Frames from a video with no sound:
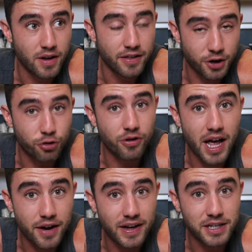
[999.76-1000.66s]
the
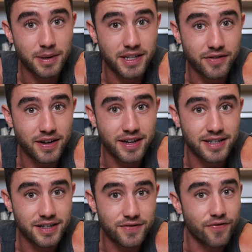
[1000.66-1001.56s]
creative aspect of it, because
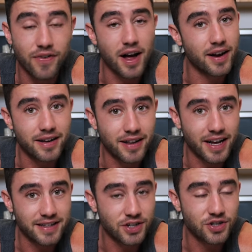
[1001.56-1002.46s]
it's fun.
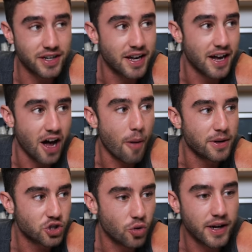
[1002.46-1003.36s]
Like it's actually, I'm
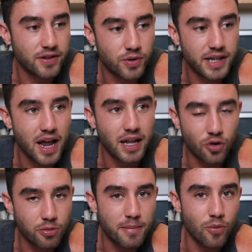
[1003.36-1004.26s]
enjoying doing that a
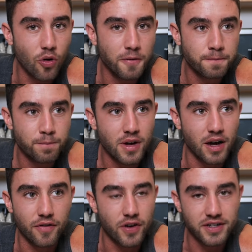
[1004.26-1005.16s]
little bit more. I
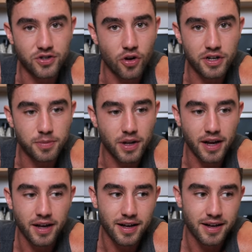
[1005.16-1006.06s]
don't know if you guys noticed, but
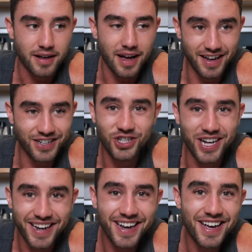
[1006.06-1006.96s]
like
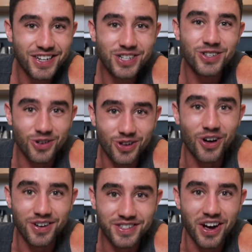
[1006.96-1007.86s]
she took a
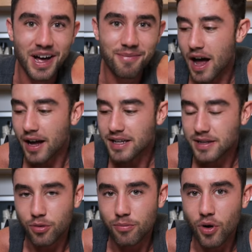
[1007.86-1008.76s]
long time. I guess
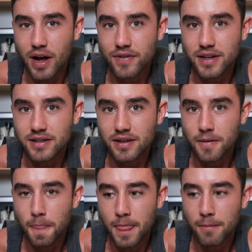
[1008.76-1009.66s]
I put more effort
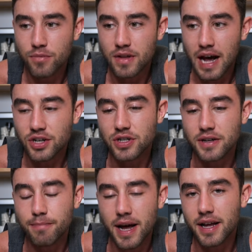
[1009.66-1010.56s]
into
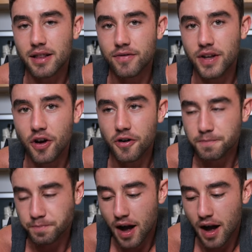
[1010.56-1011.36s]
actually making the video,